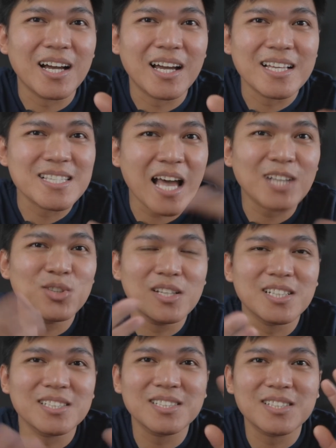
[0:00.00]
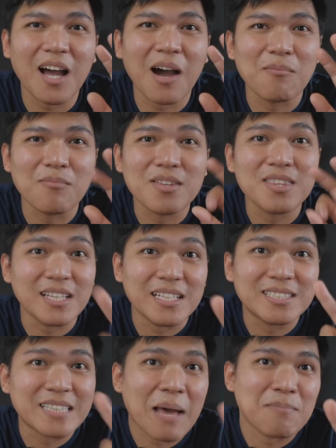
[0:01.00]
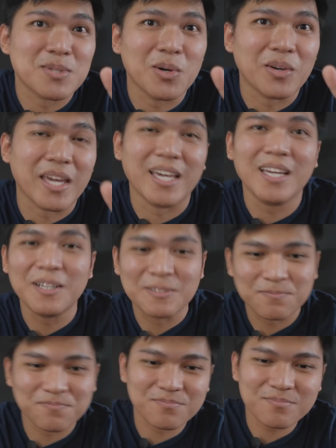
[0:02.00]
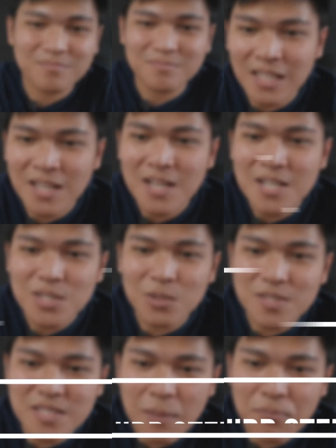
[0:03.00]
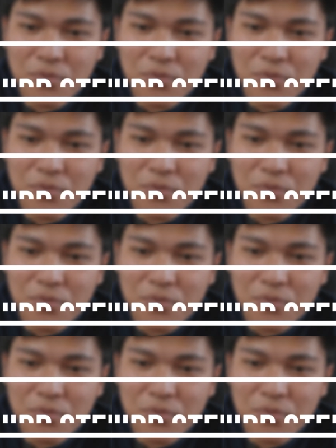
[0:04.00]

it's actually just um, three steps okay so step